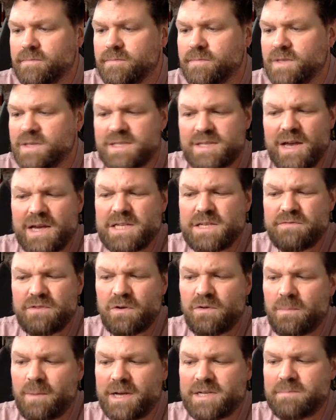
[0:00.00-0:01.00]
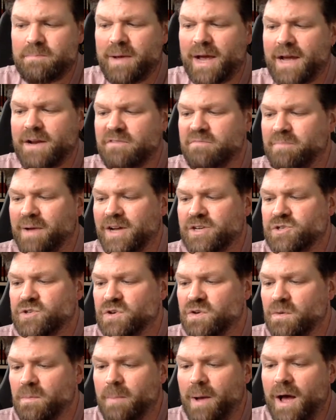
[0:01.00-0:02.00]
The sight of it reminded Pan of
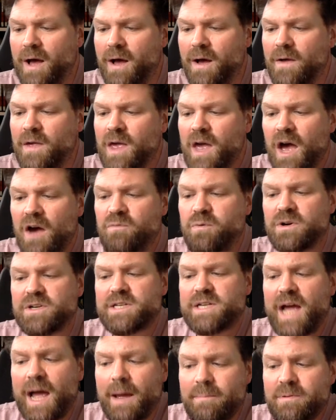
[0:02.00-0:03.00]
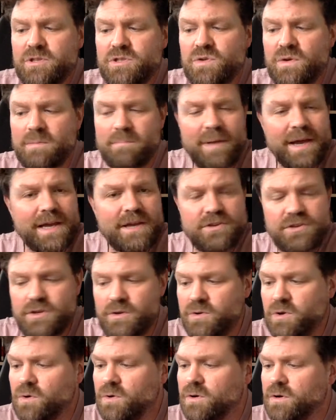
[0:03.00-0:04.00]
Patrick Rabar, of what had happened to him back in New
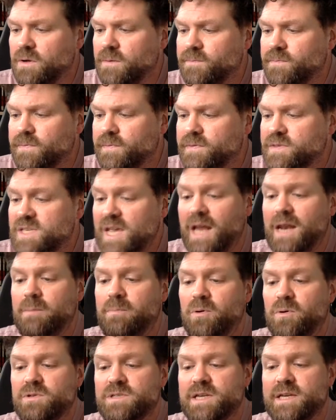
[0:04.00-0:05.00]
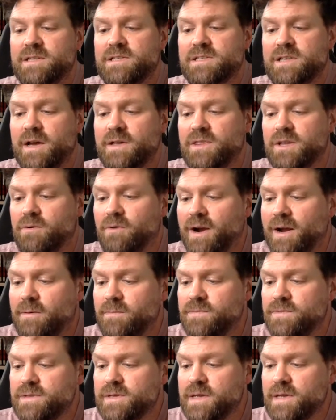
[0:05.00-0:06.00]
York, teleporting inside the
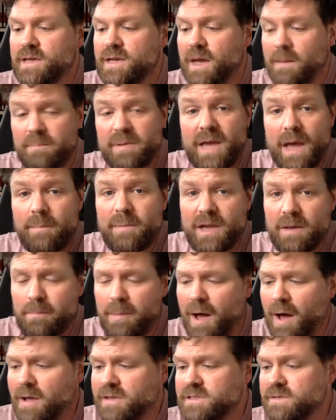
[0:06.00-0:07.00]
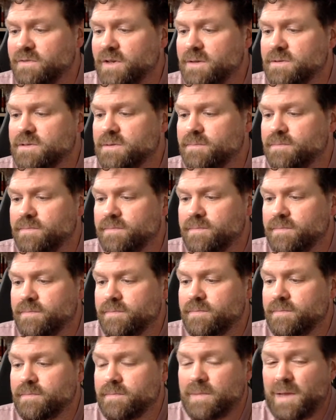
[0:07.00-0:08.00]
ground and becoming a part of it.
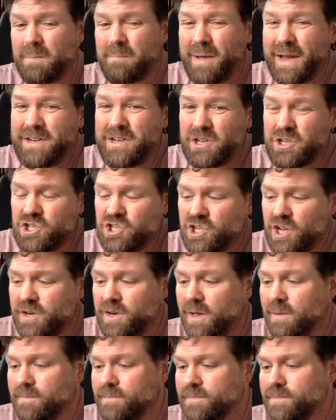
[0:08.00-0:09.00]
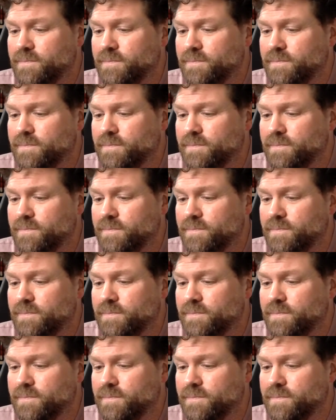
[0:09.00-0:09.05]
It made her shudder.